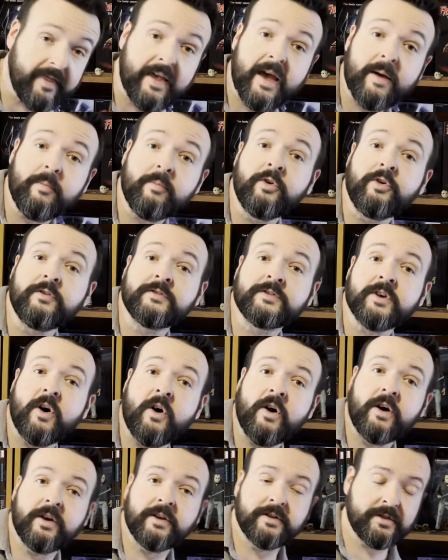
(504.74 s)
that moves
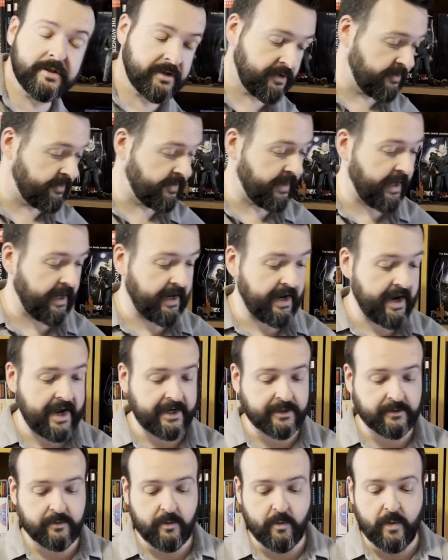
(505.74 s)
on to the
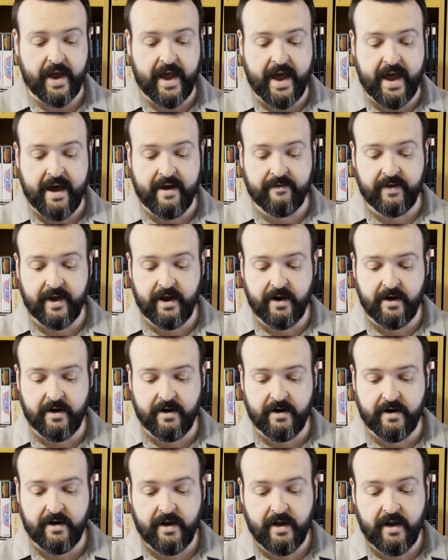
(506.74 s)
next one we have
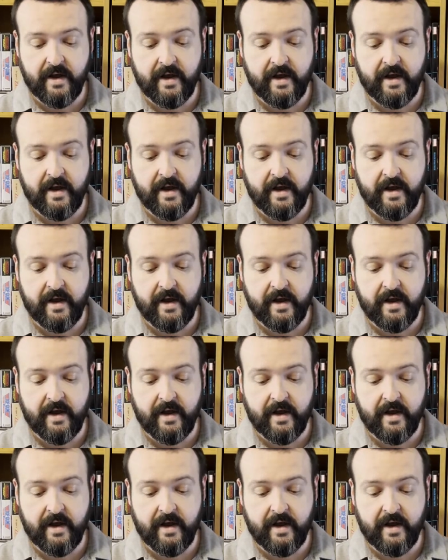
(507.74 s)
here.